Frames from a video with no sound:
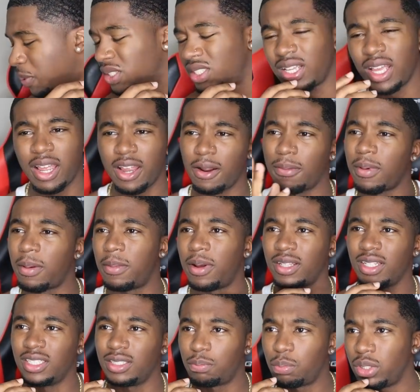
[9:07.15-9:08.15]
put a hair on my
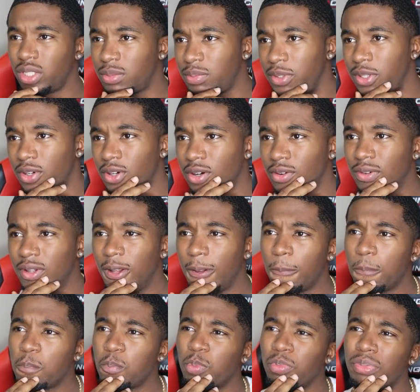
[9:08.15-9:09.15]
mother to piss me off.
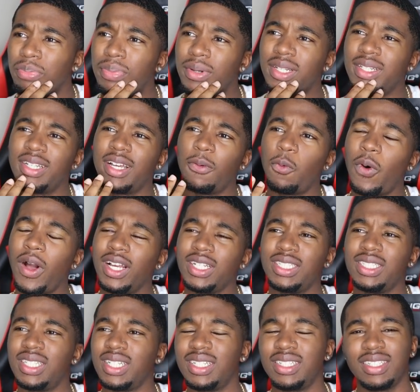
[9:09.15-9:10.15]
But why
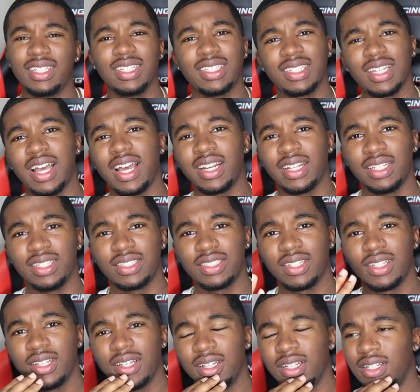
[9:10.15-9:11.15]
is she telling this guy
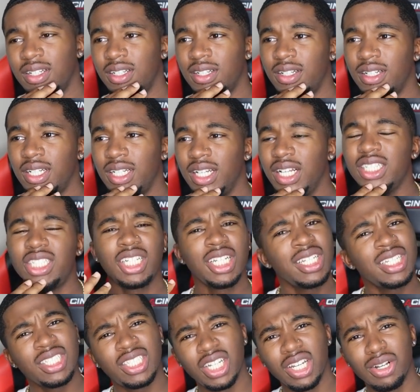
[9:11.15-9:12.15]
this? Is
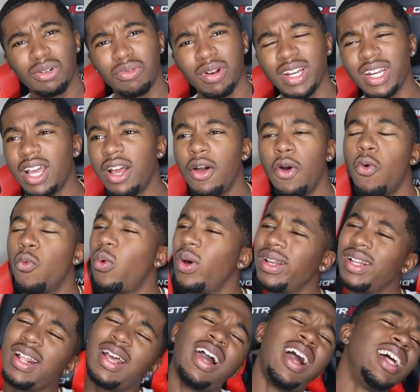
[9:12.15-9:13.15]
she in jail right now?
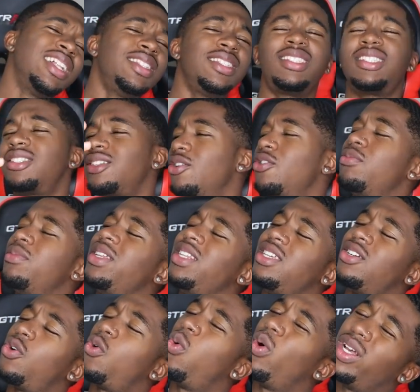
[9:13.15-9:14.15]
What? I, there's so
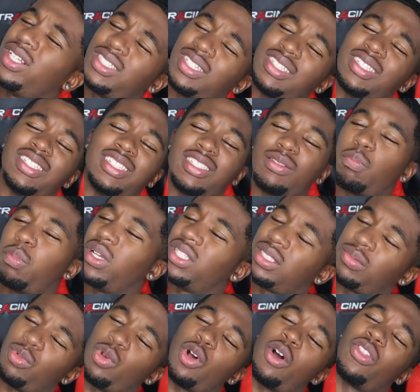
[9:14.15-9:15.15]
many questions and it's
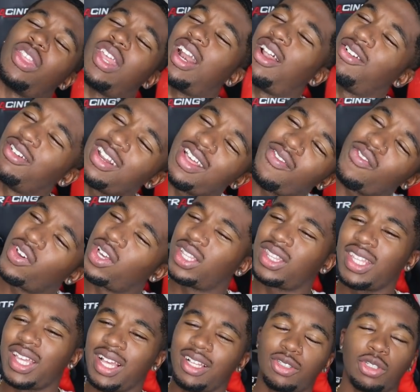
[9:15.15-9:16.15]
pissing me off that I'll never
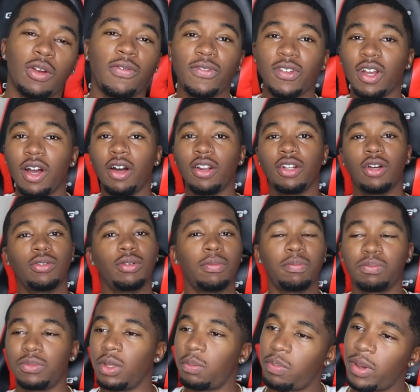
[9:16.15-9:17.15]
get the answer. If y'all know
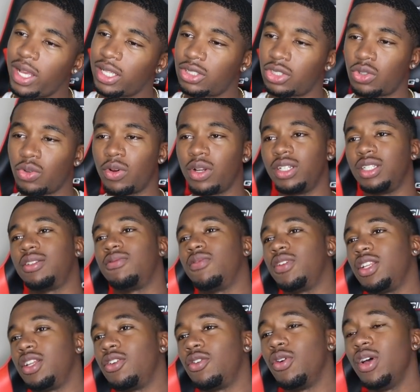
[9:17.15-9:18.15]
the, the backstory of this
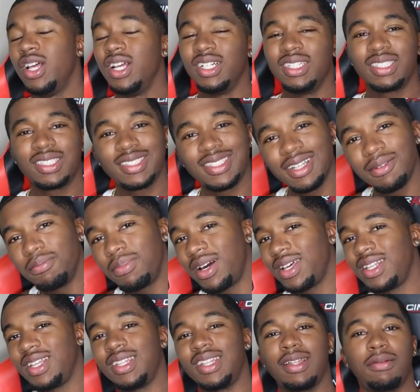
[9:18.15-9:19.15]
video,
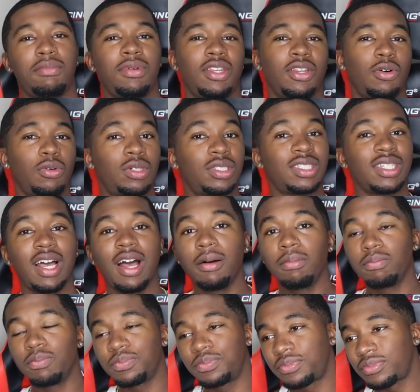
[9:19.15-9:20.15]
somebody let me know because
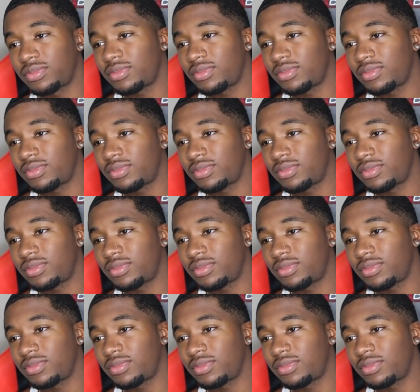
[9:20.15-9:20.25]
I'm